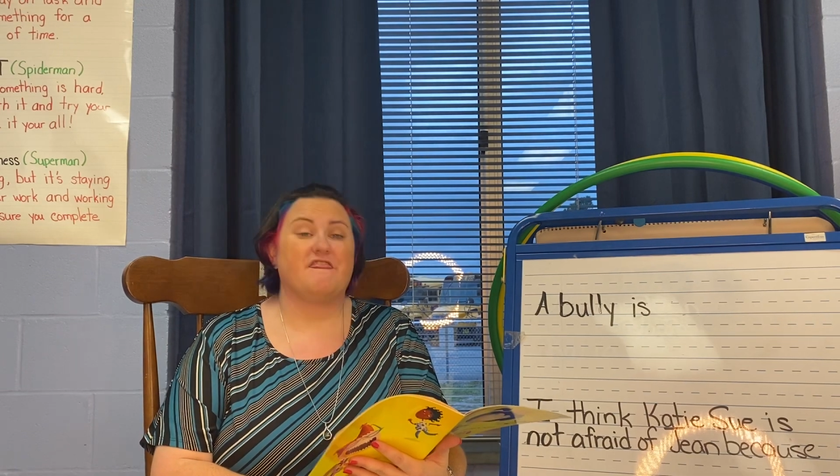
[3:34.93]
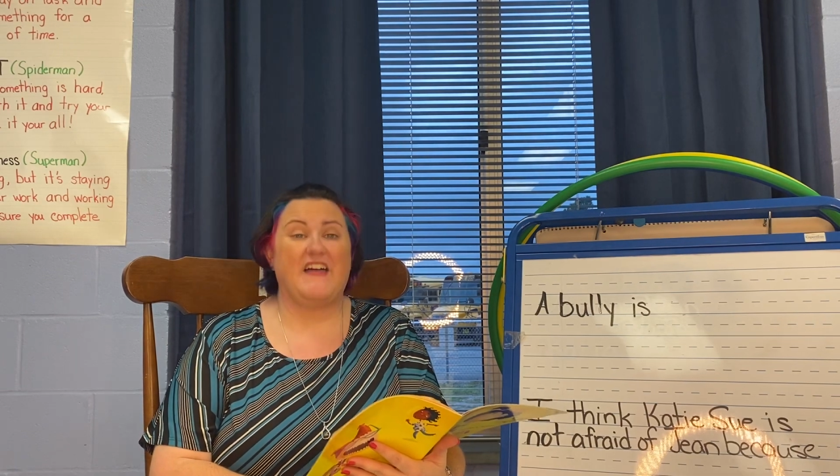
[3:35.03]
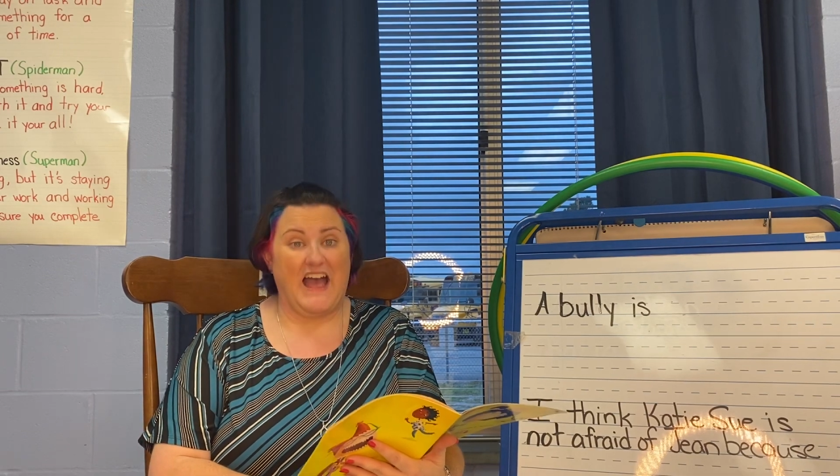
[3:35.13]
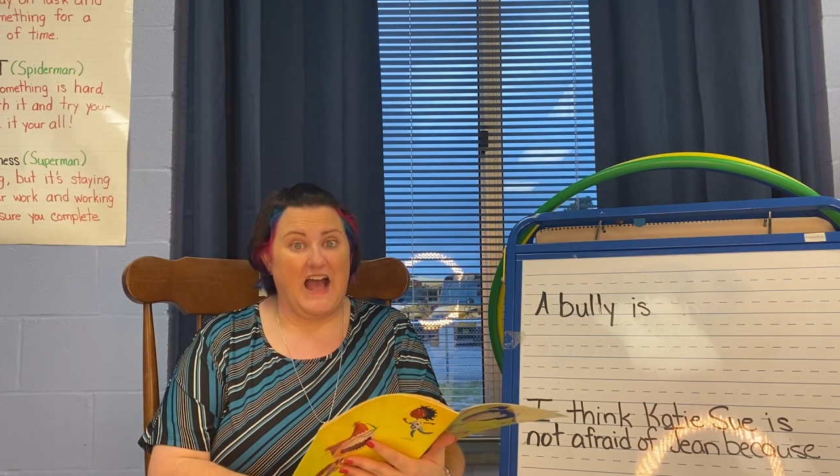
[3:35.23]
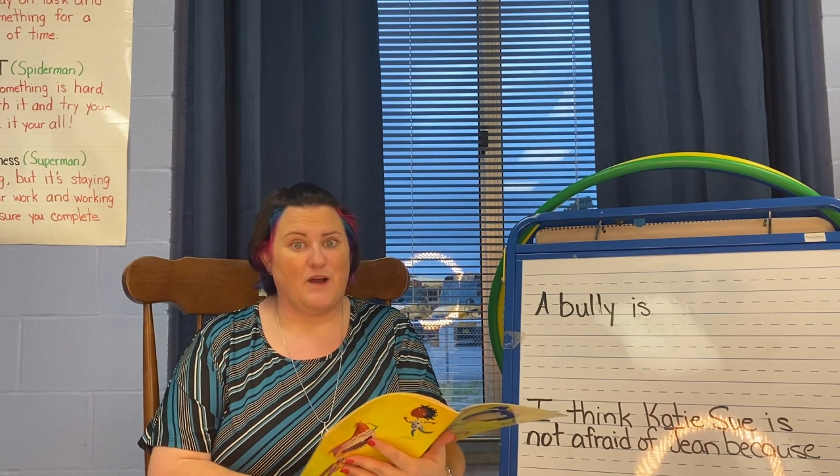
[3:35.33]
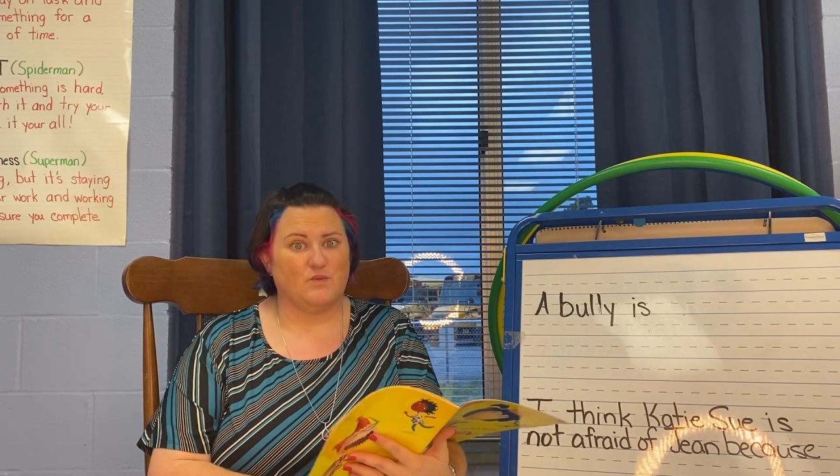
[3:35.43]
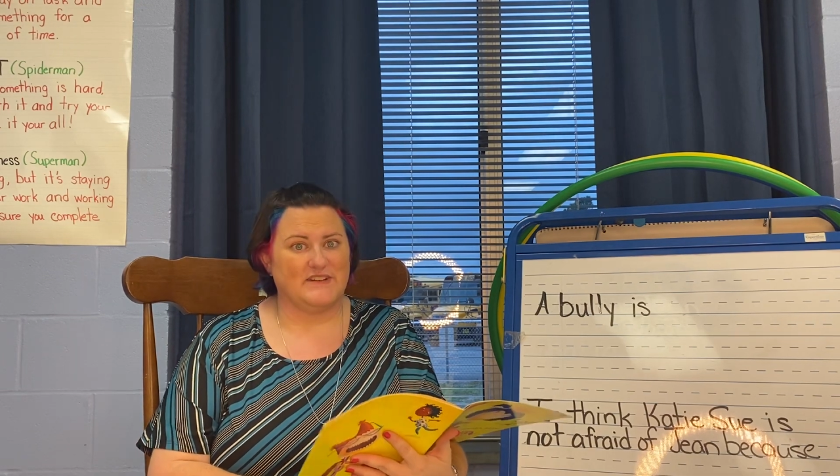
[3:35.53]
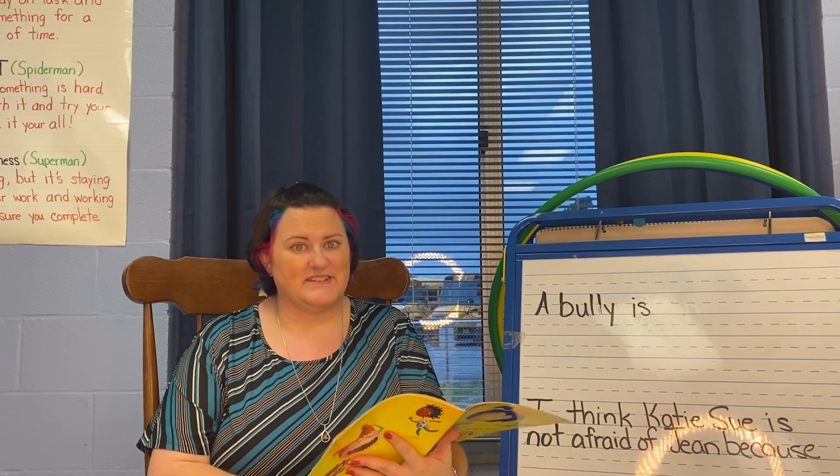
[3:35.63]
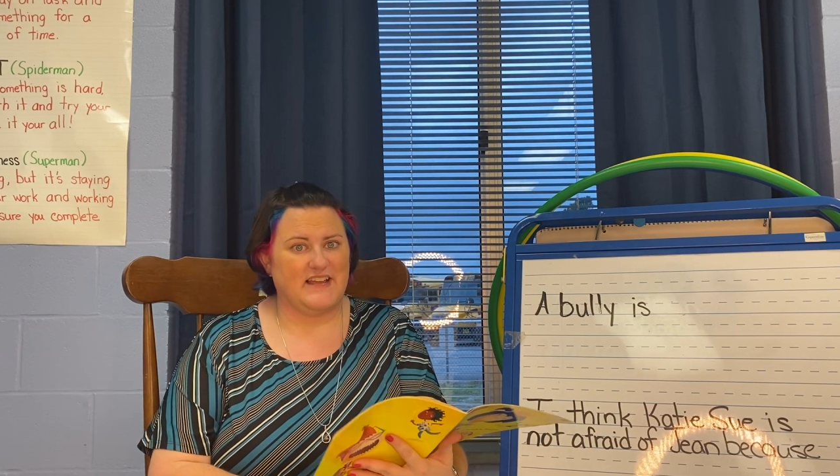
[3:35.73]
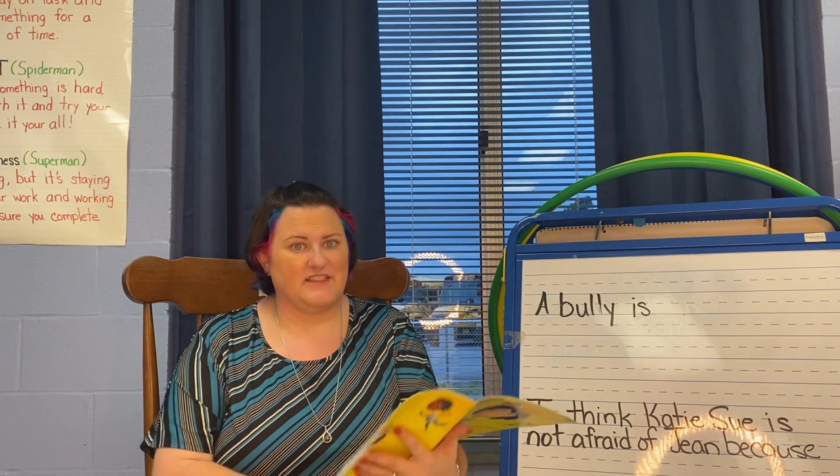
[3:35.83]
that would
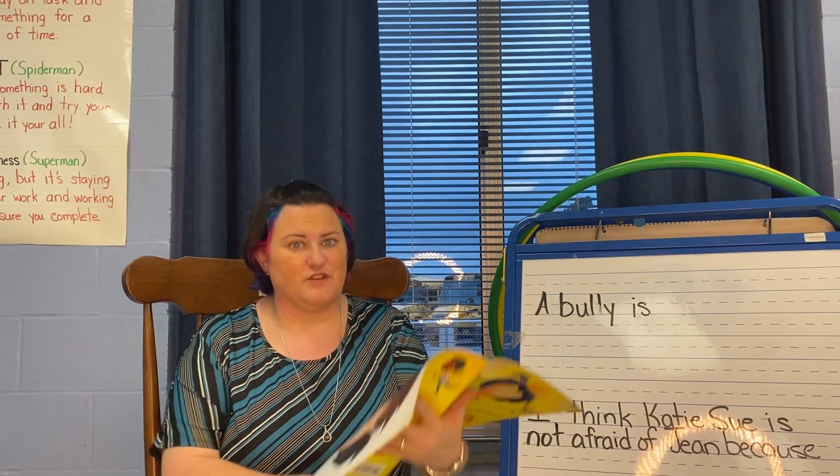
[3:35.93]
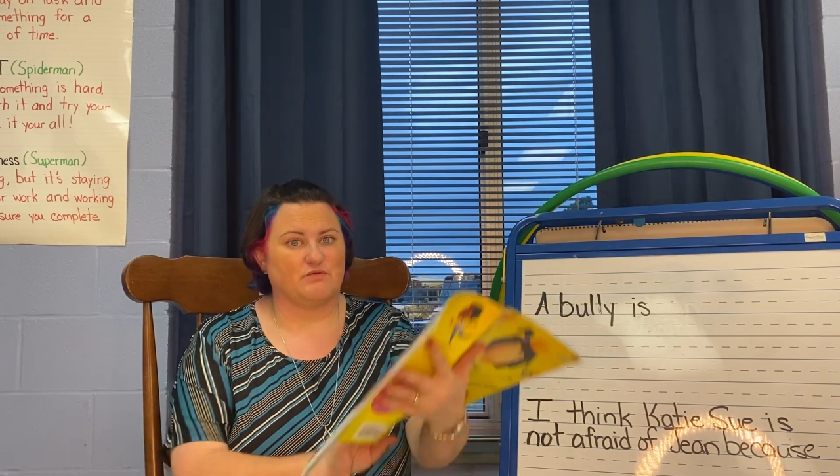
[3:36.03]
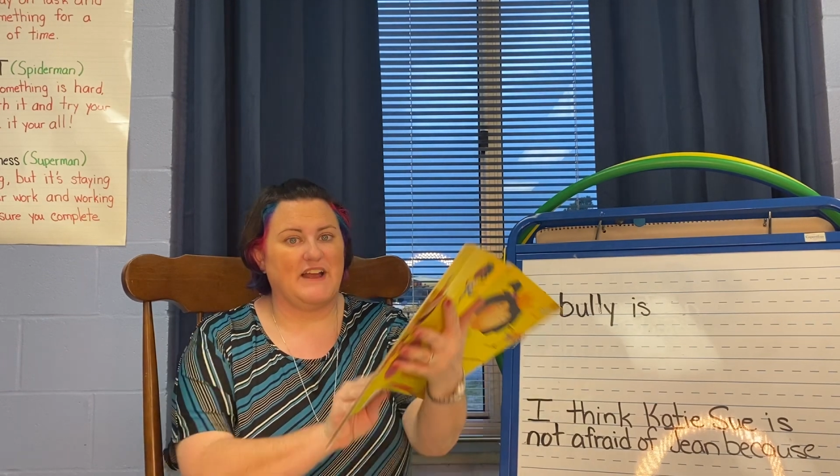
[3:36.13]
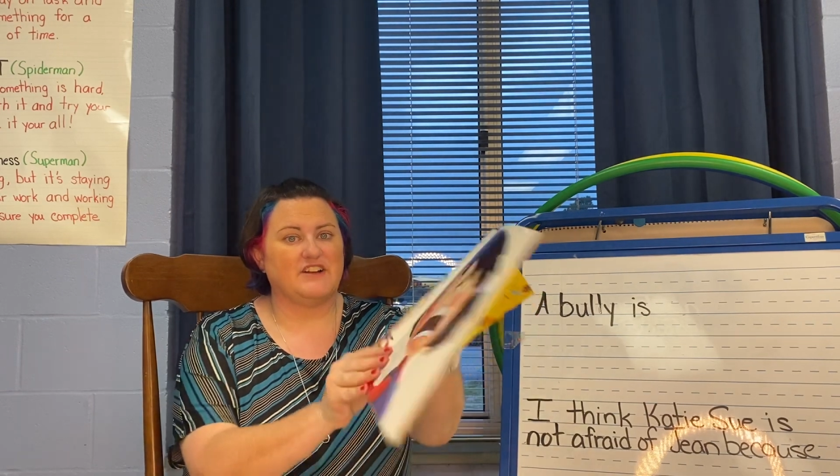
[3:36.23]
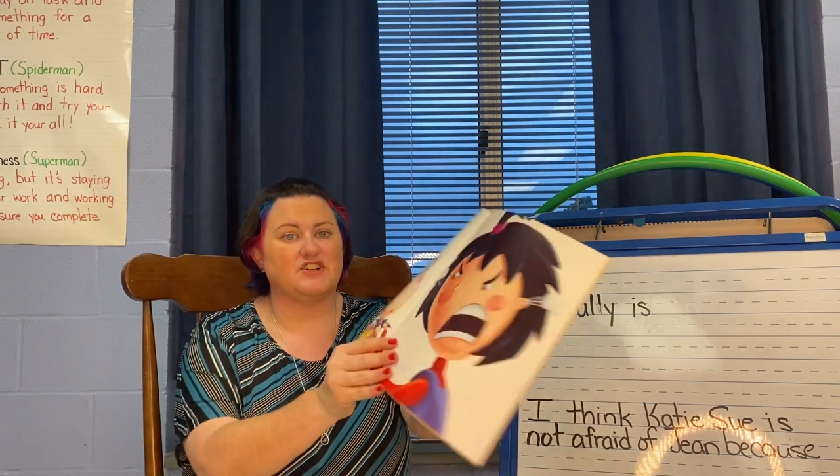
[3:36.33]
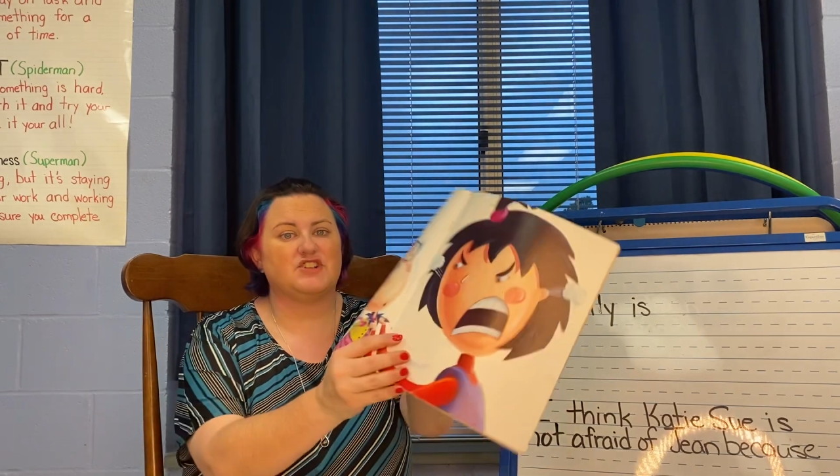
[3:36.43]
set the record